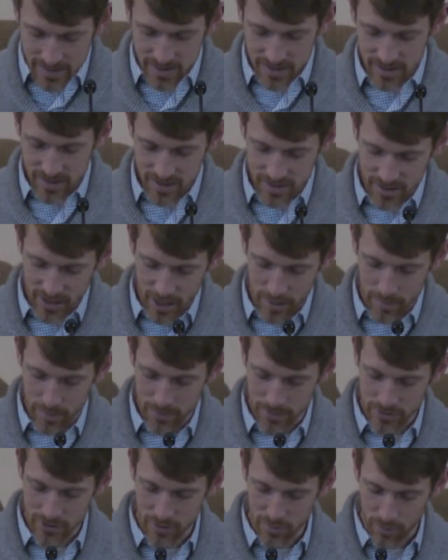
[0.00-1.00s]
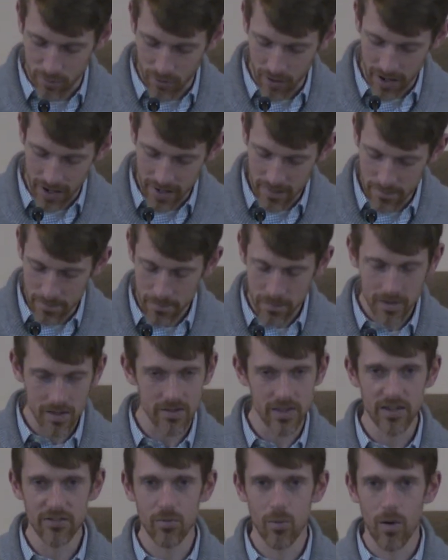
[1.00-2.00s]
his disciples to pray.
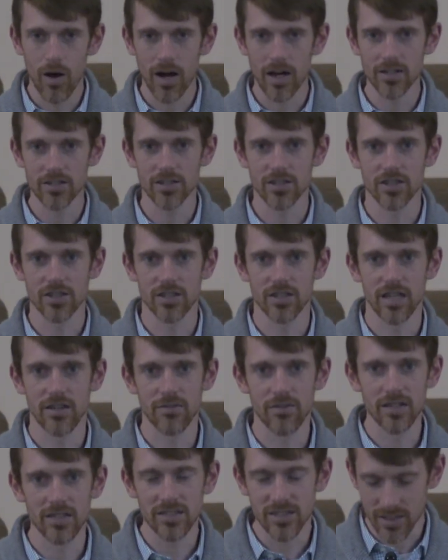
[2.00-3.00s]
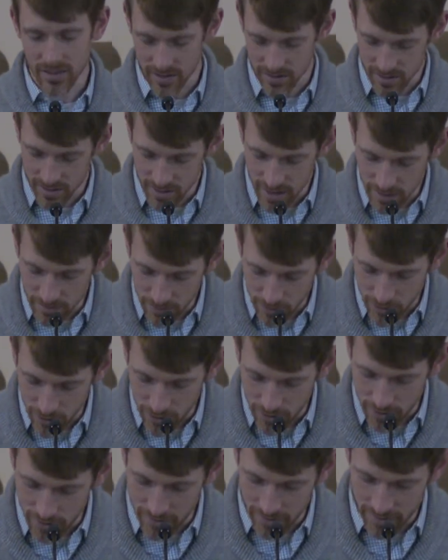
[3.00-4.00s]
They've watched, they've listened, they've learned,